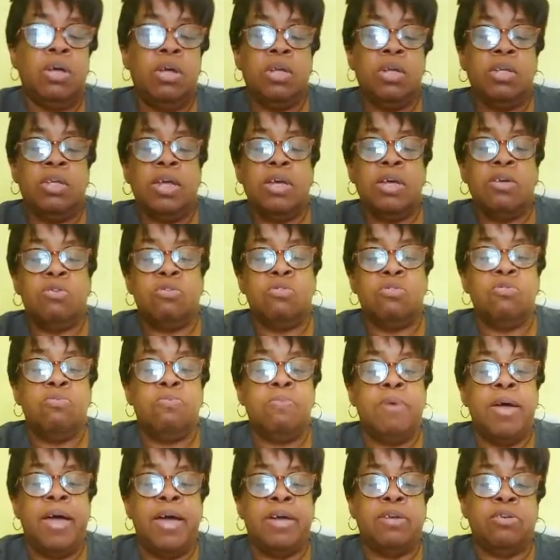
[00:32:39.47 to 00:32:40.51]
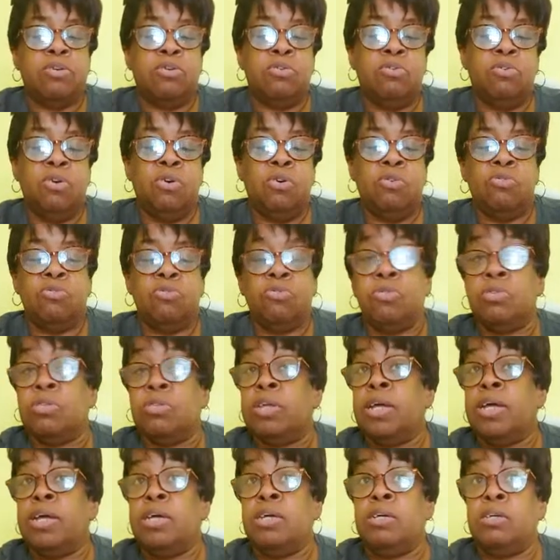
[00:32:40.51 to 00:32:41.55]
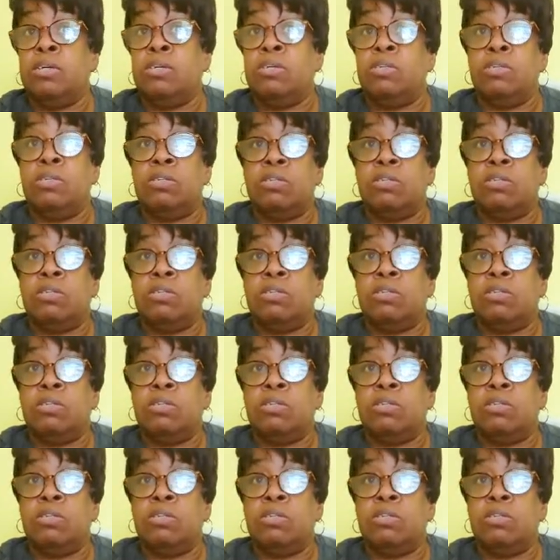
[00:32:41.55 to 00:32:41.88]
It takes you back to those days